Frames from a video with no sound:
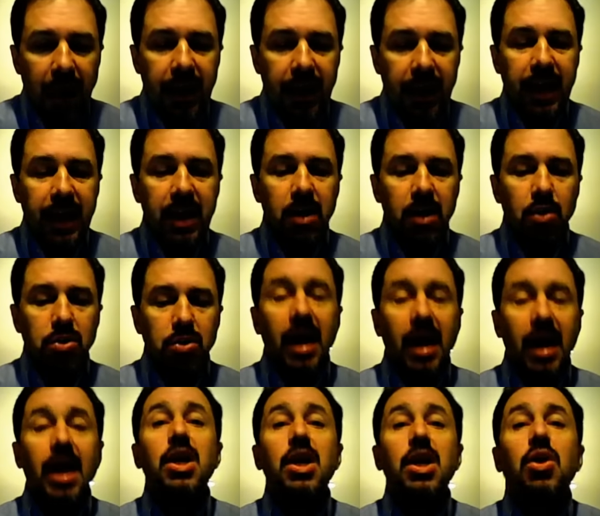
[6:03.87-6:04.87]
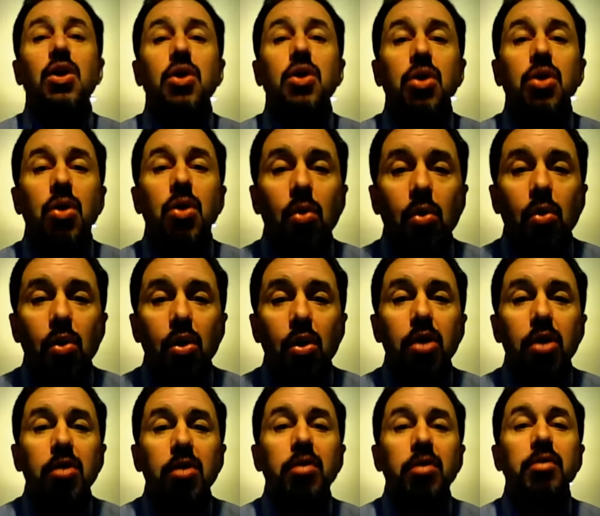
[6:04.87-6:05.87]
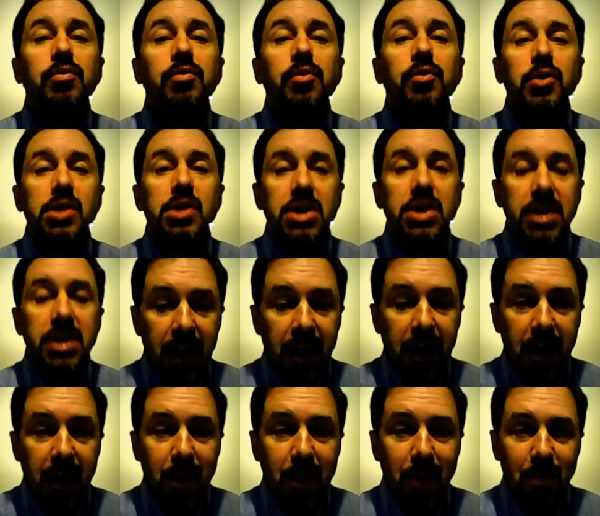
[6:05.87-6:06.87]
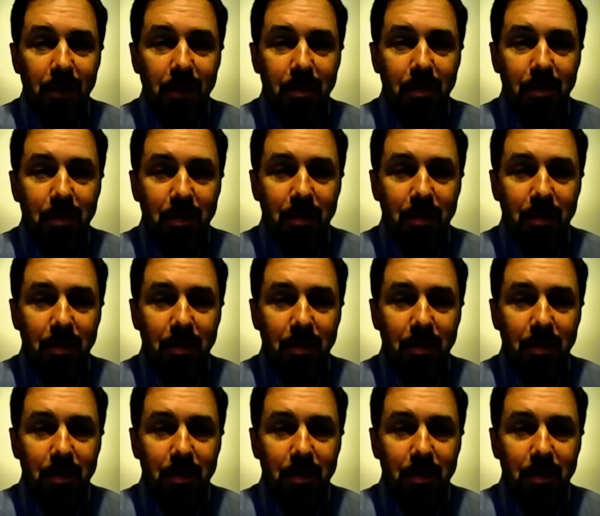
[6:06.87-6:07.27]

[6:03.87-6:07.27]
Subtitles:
And then it goes on, nor forsake you.